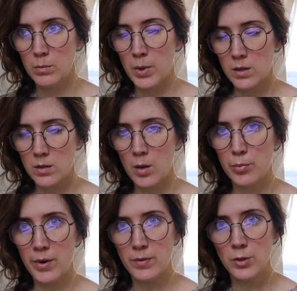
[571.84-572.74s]
box
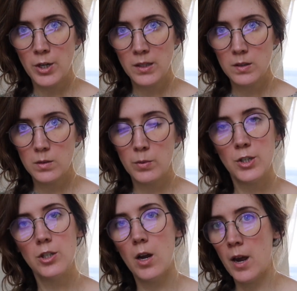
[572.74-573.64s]
top ruffle dress,
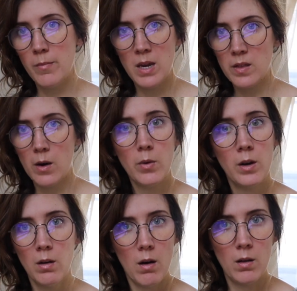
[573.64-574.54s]
which I make that
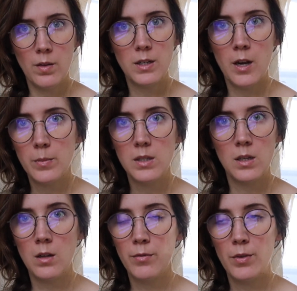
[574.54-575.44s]
one all the time because
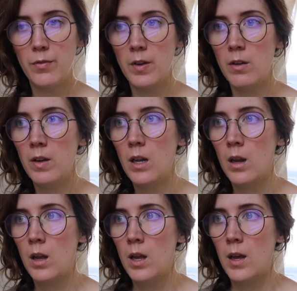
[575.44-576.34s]
I love the fit of it.
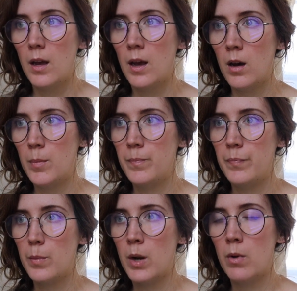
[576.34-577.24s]

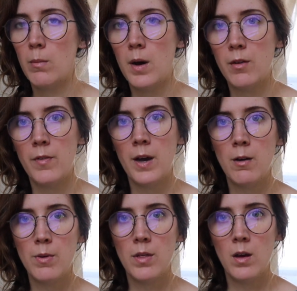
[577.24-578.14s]
But I wanna modify
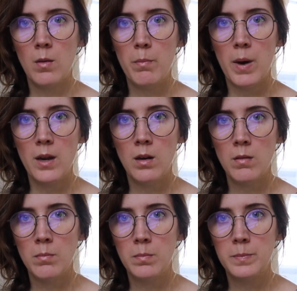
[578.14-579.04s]
it with a
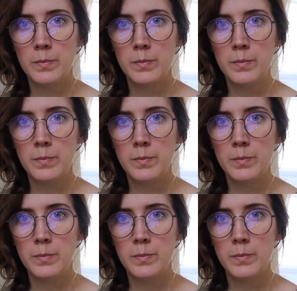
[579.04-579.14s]
button